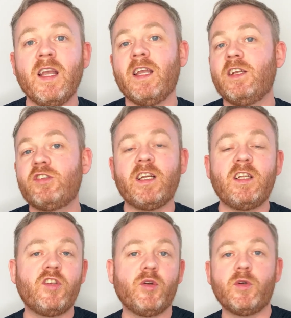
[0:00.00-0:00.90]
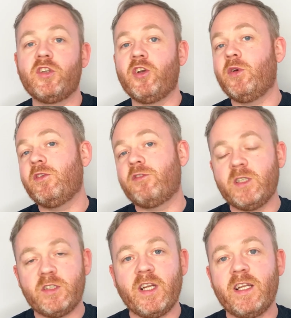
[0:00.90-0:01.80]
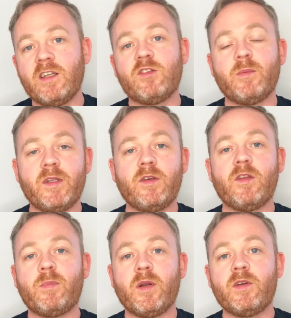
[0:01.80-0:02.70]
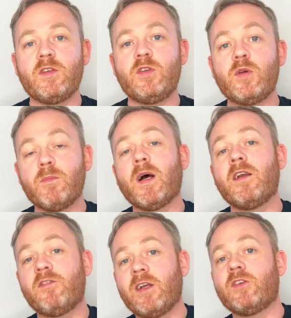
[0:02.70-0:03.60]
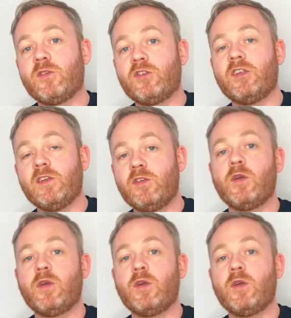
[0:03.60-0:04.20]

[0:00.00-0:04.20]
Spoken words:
In Trading 212, in Free Trade and some of the other brokers, you can buy fractional shares.